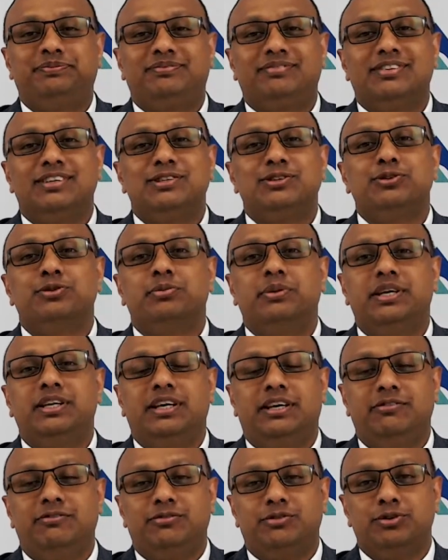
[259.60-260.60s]

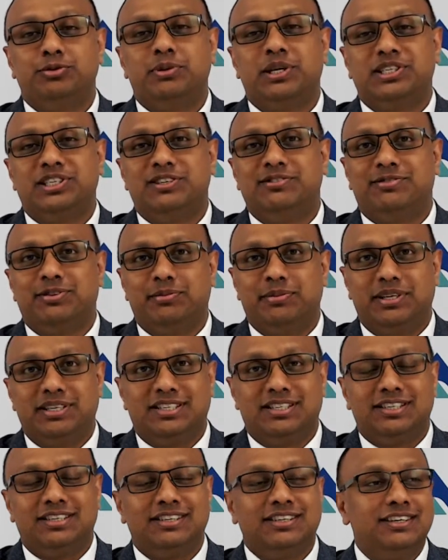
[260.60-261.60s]
Too much
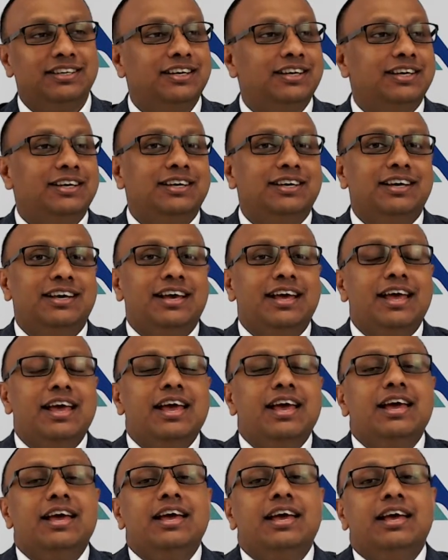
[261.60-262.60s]
information.
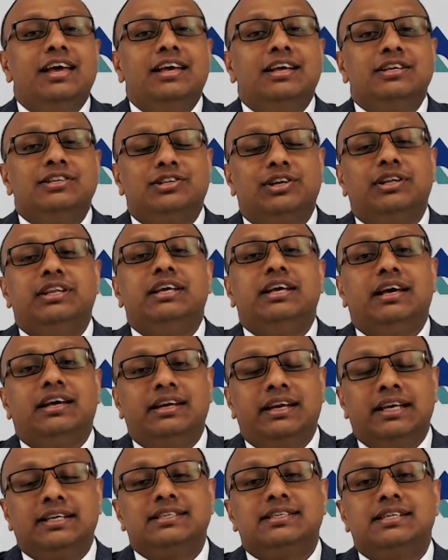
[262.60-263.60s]
So the
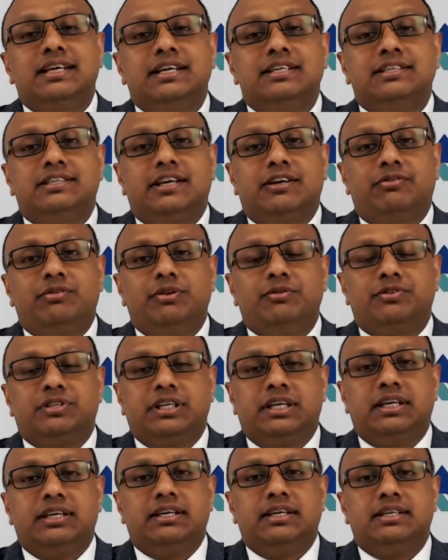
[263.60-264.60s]
next change that we've
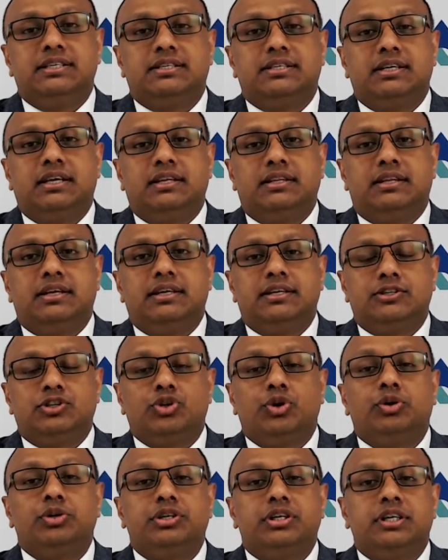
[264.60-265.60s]
seen is the
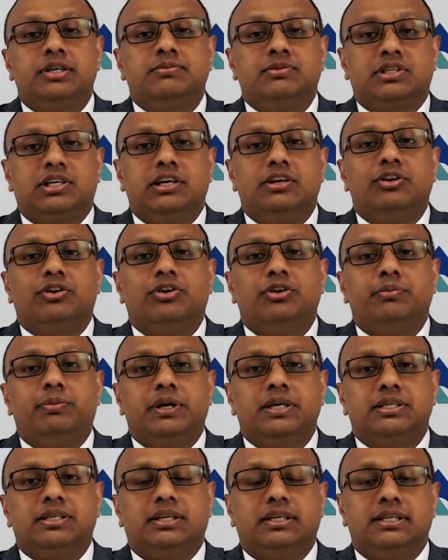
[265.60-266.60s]
short-term skill
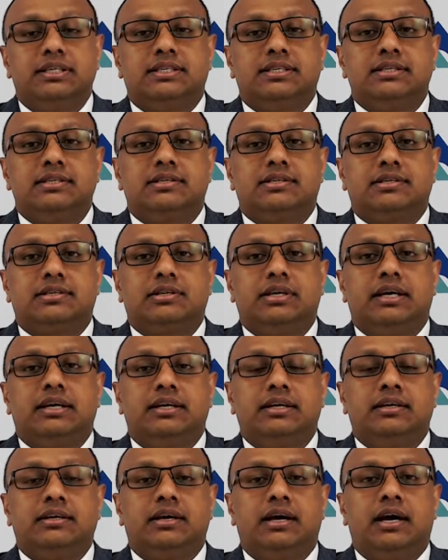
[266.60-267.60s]
occupation list is
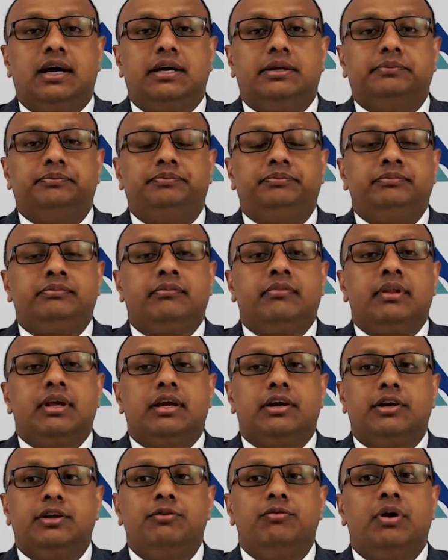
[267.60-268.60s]
getting
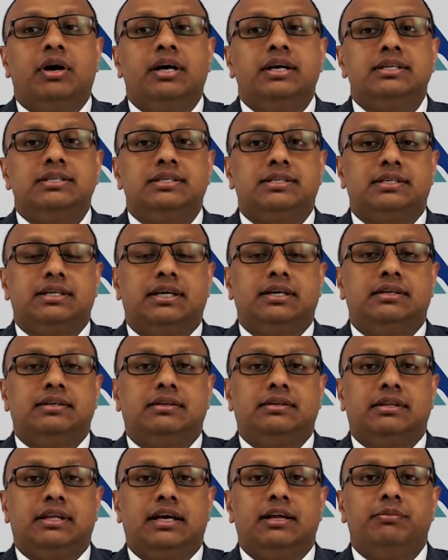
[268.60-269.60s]
revised,
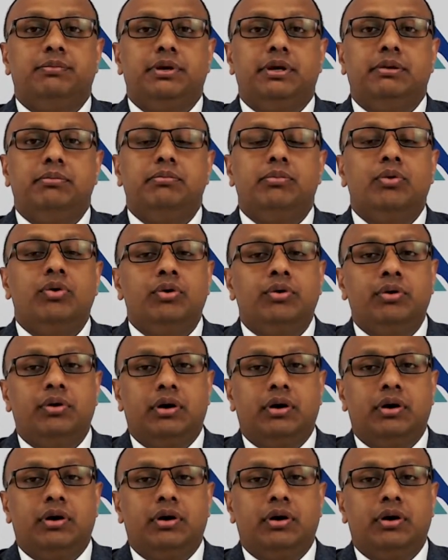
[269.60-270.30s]
and there'll be more